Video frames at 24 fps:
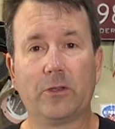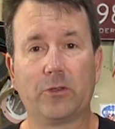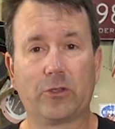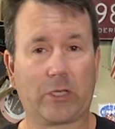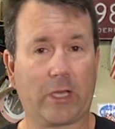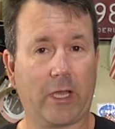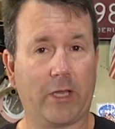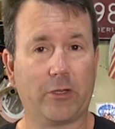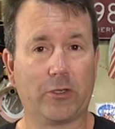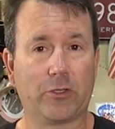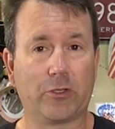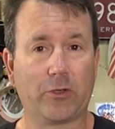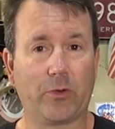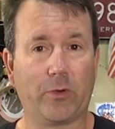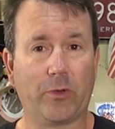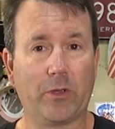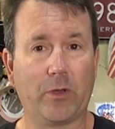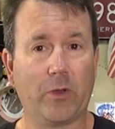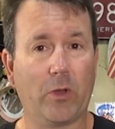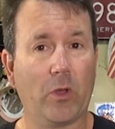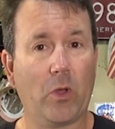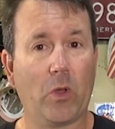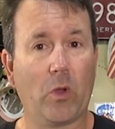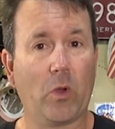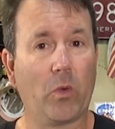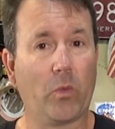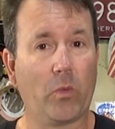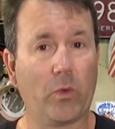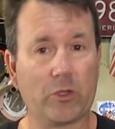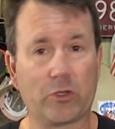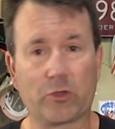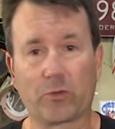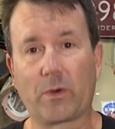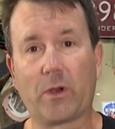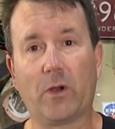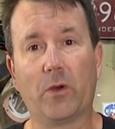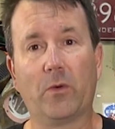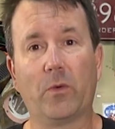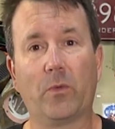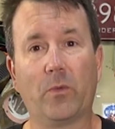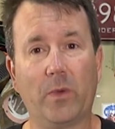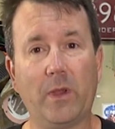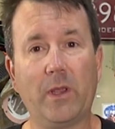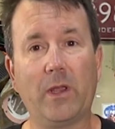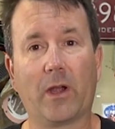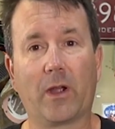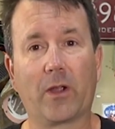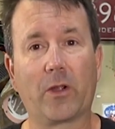kind of show you which route
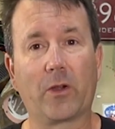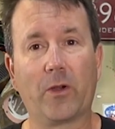we are